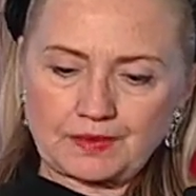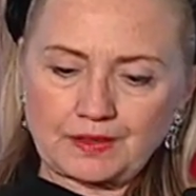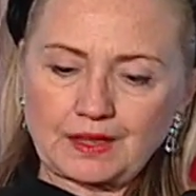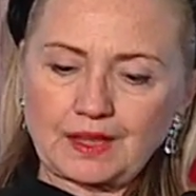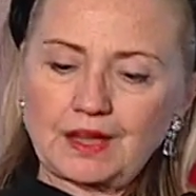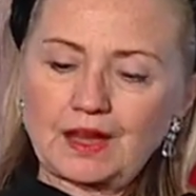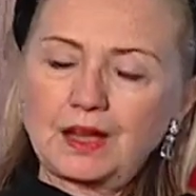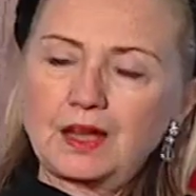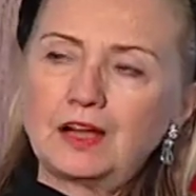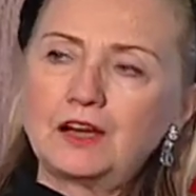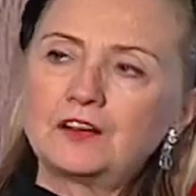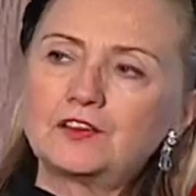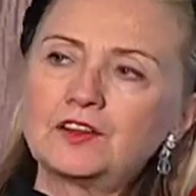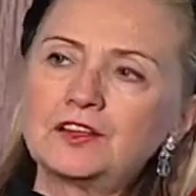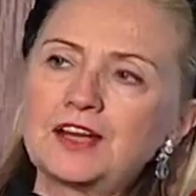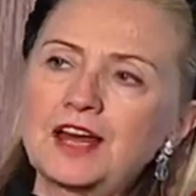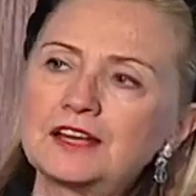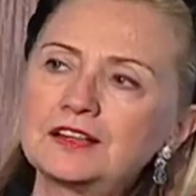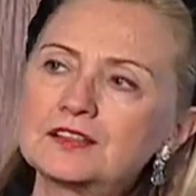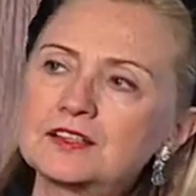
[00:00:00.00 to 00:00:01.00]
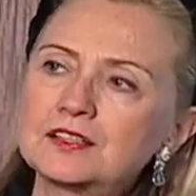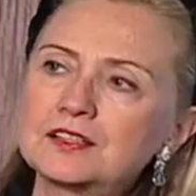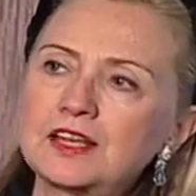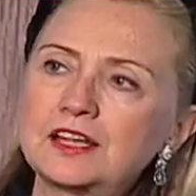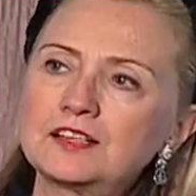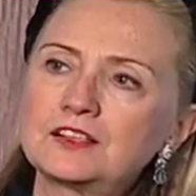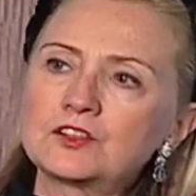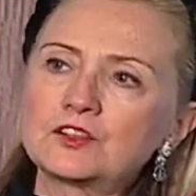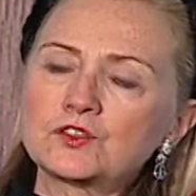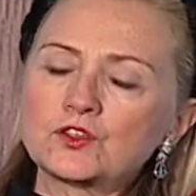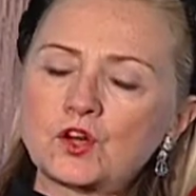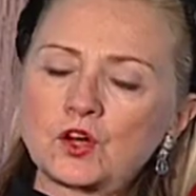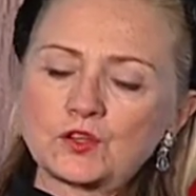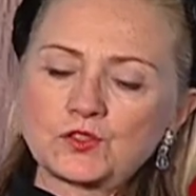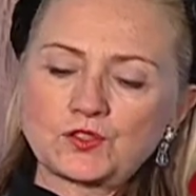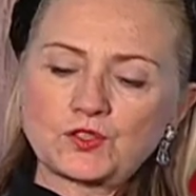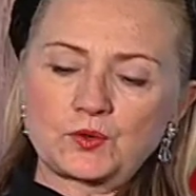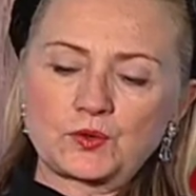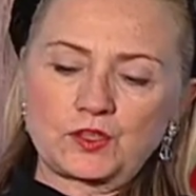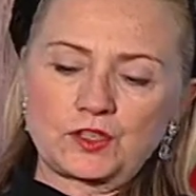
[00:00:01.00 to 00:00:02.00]
The United States is
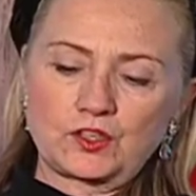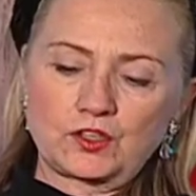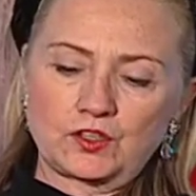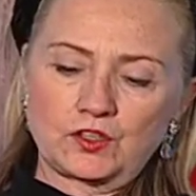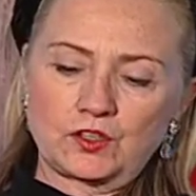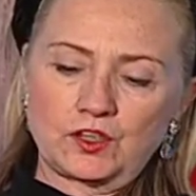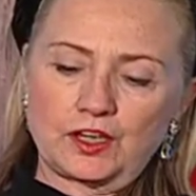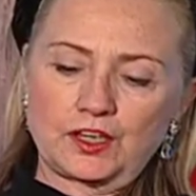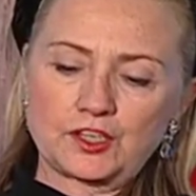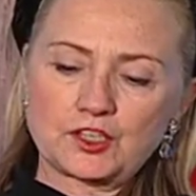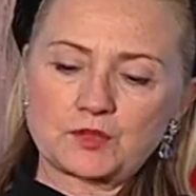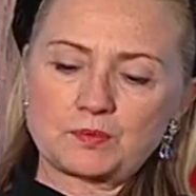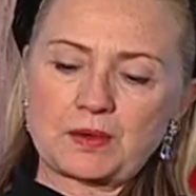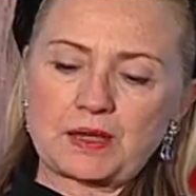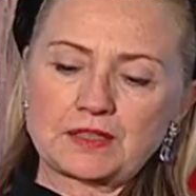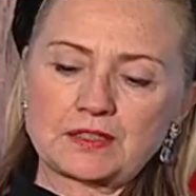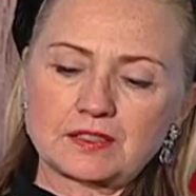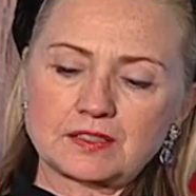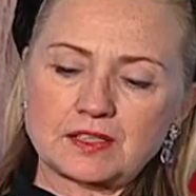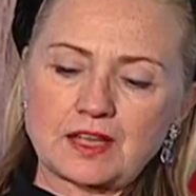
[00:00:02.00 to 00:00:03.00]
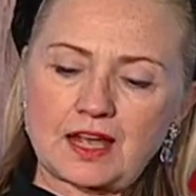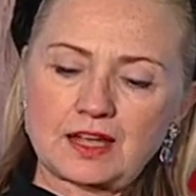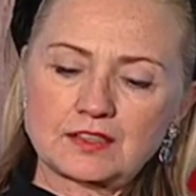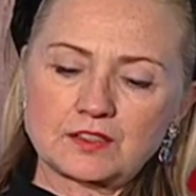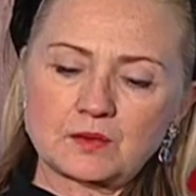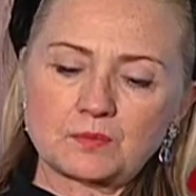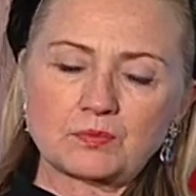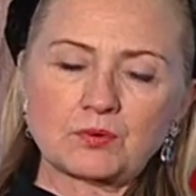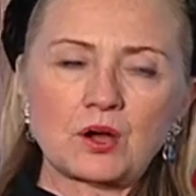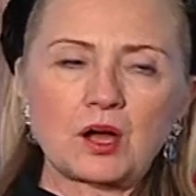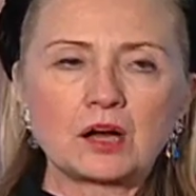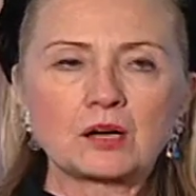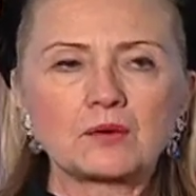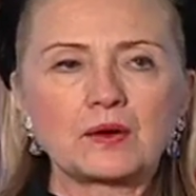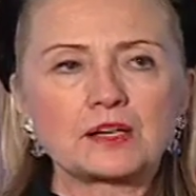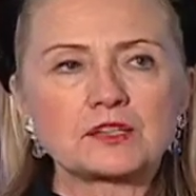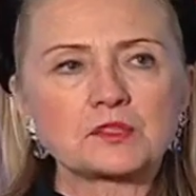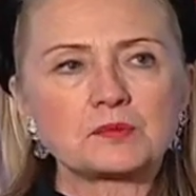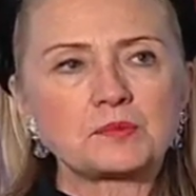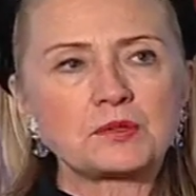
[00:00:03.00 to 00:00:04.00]
also encouraged by the signs of
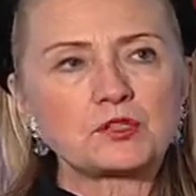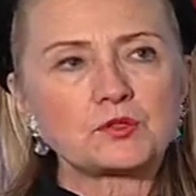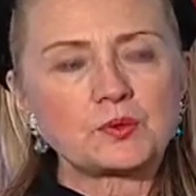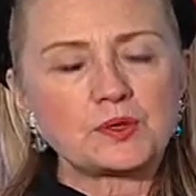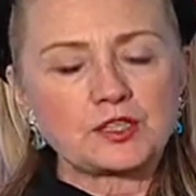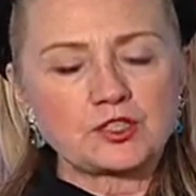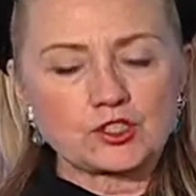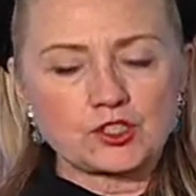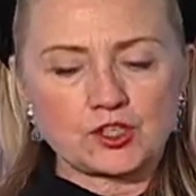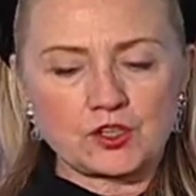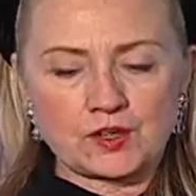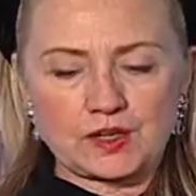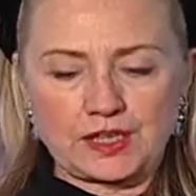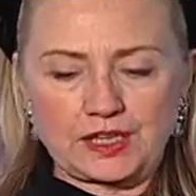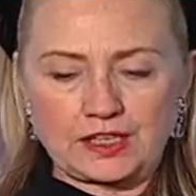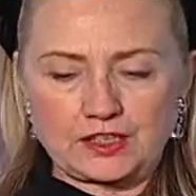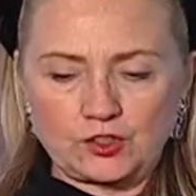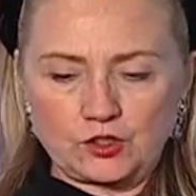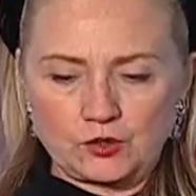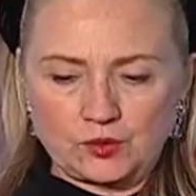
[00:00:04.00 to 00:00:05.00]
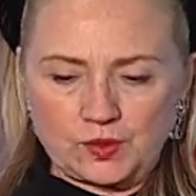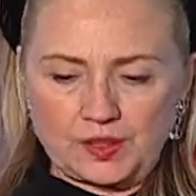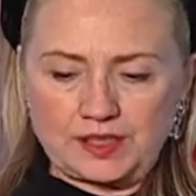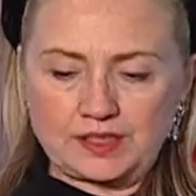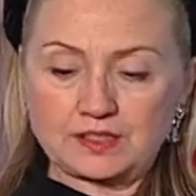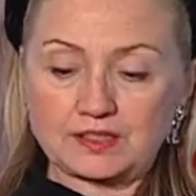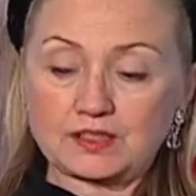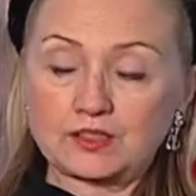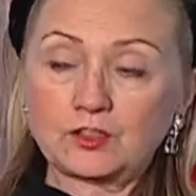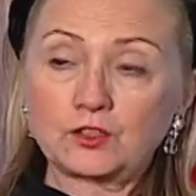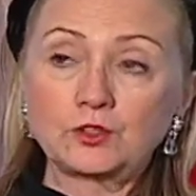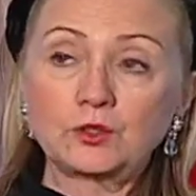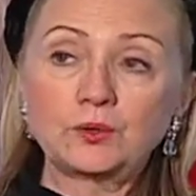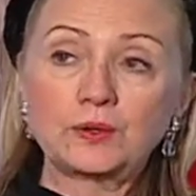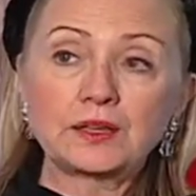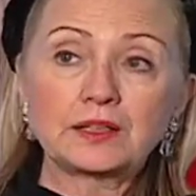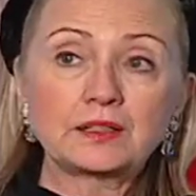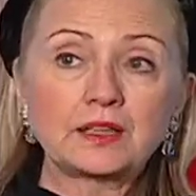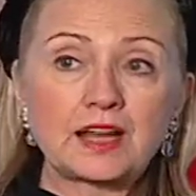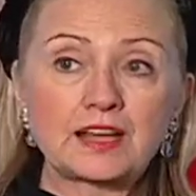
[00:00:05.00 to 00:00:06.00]
progress between Turkey and Greece,
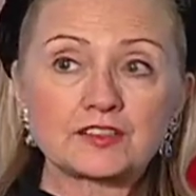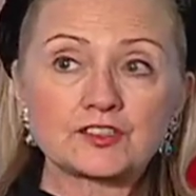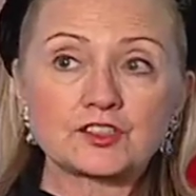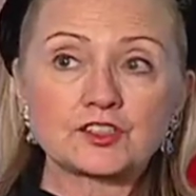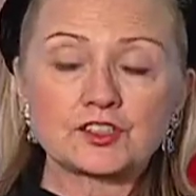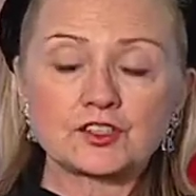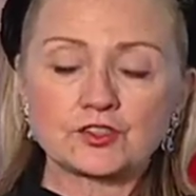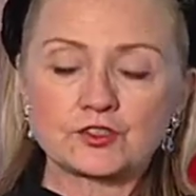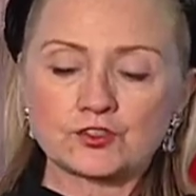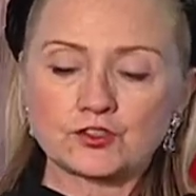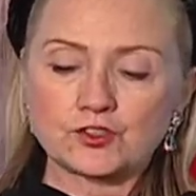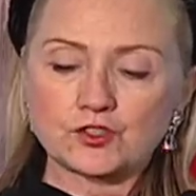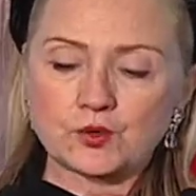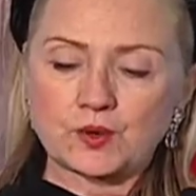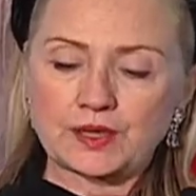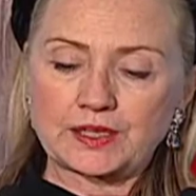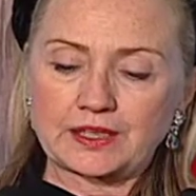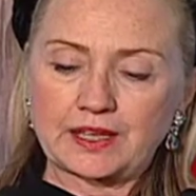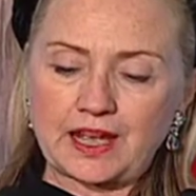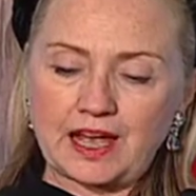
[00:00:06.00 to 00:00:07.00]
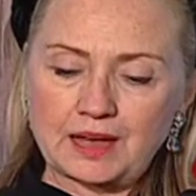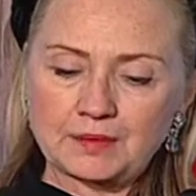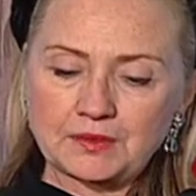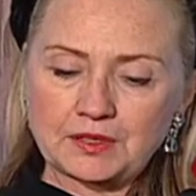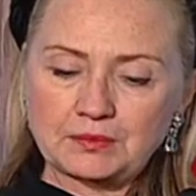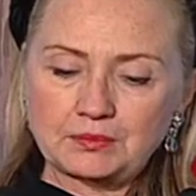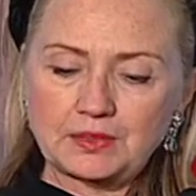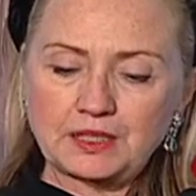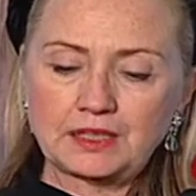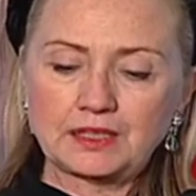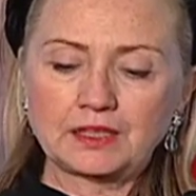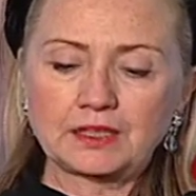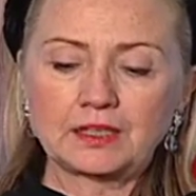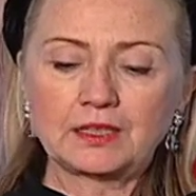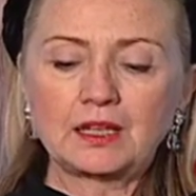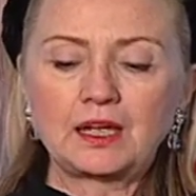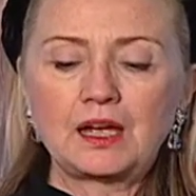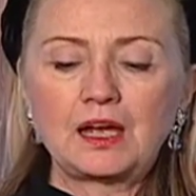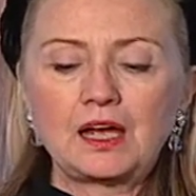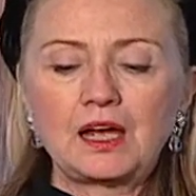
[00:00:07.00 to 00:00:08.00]
including last year's joint cabinet meeting
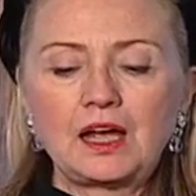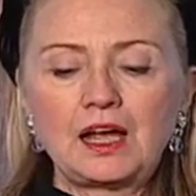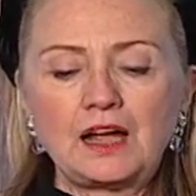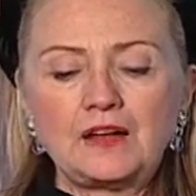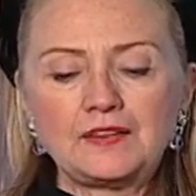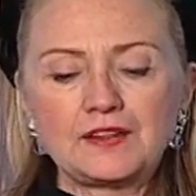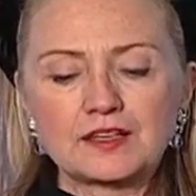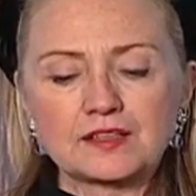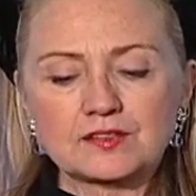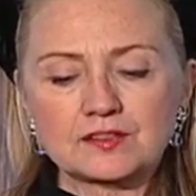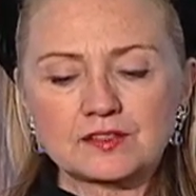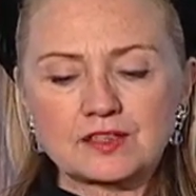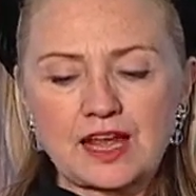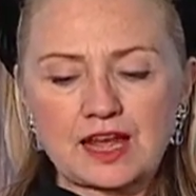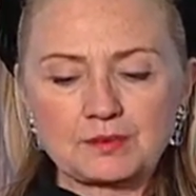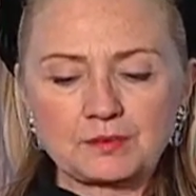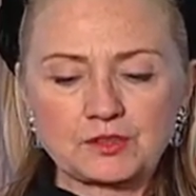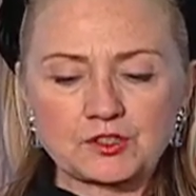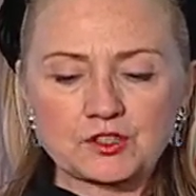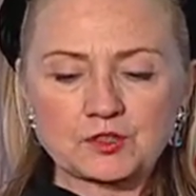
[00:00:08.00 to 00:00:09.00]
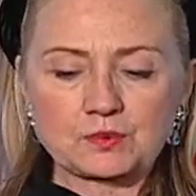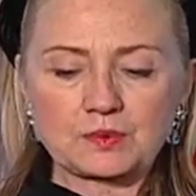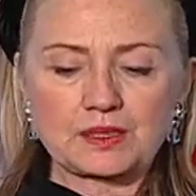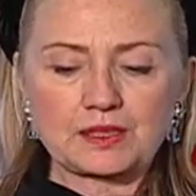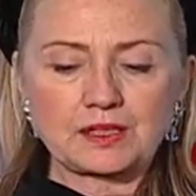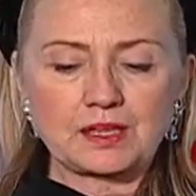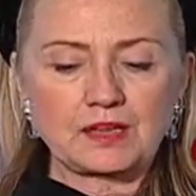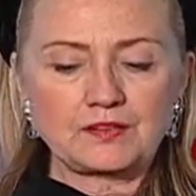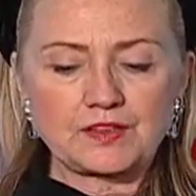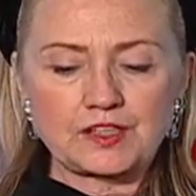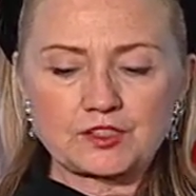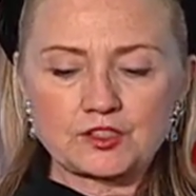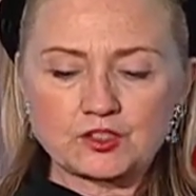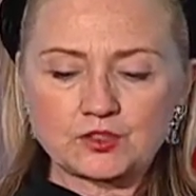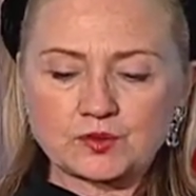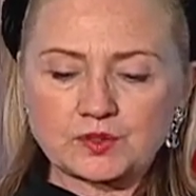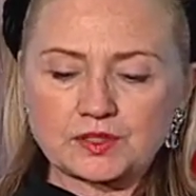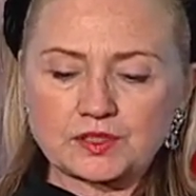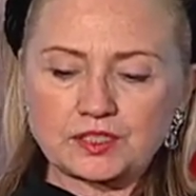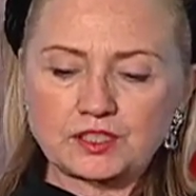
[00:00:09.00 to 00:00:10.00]
and the establishment of a
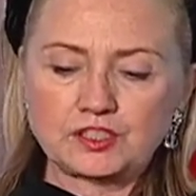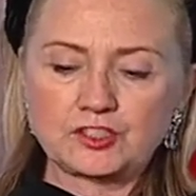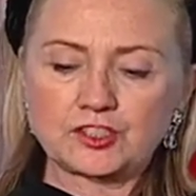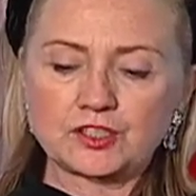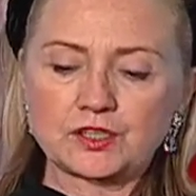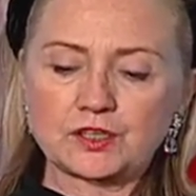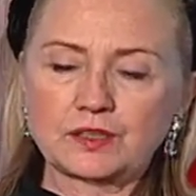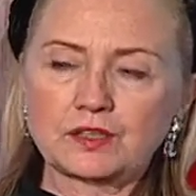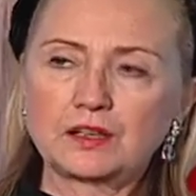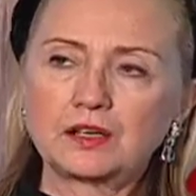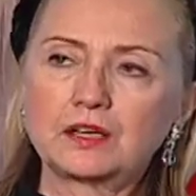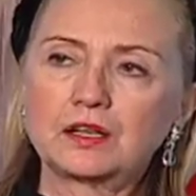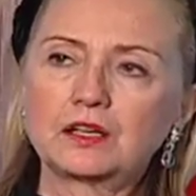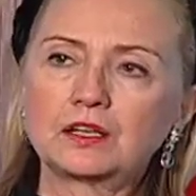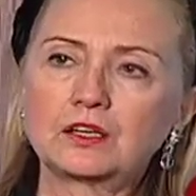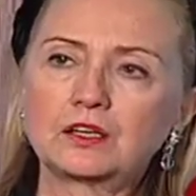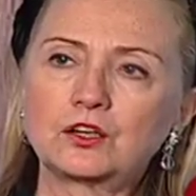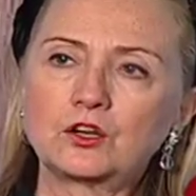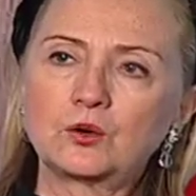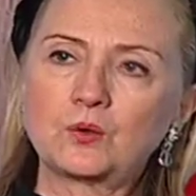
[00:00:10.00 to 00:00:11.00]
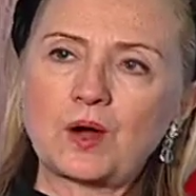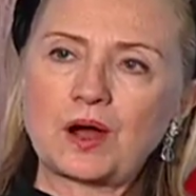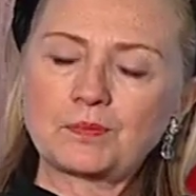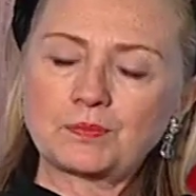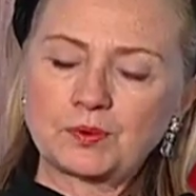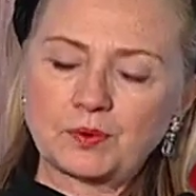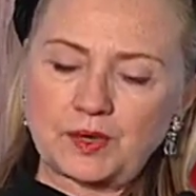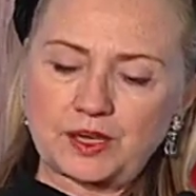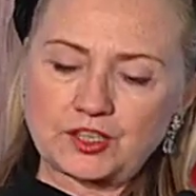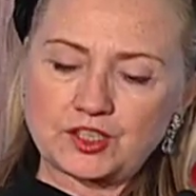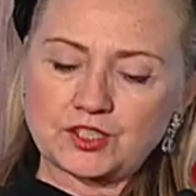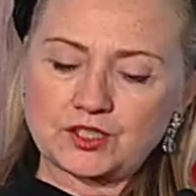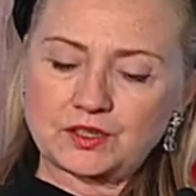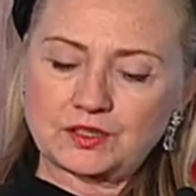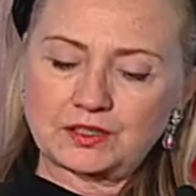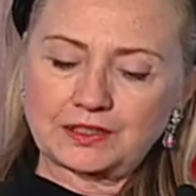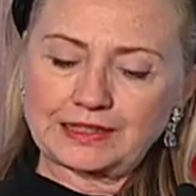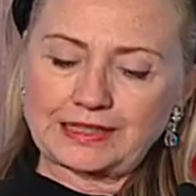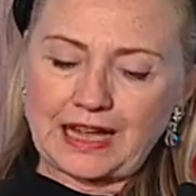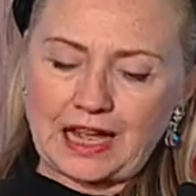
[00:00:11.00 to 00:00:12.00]
strategic
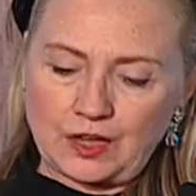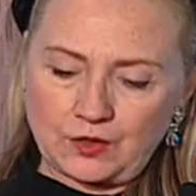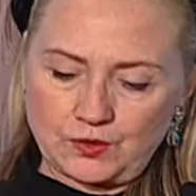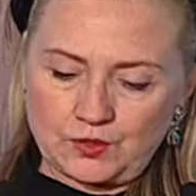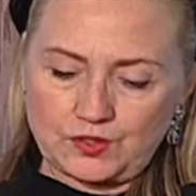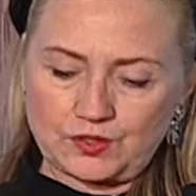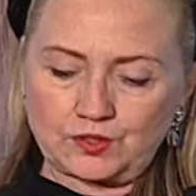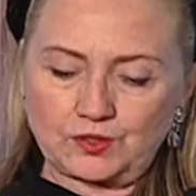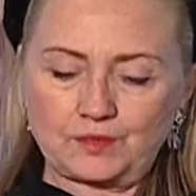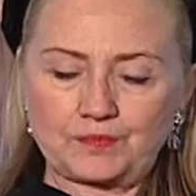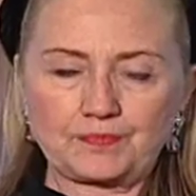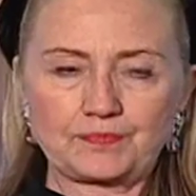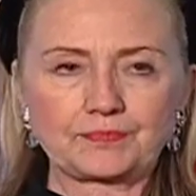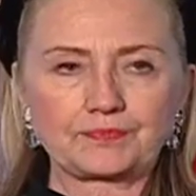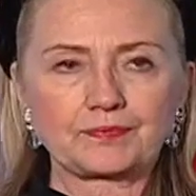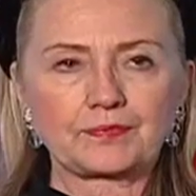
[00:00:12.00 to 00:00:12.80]
cooperation council.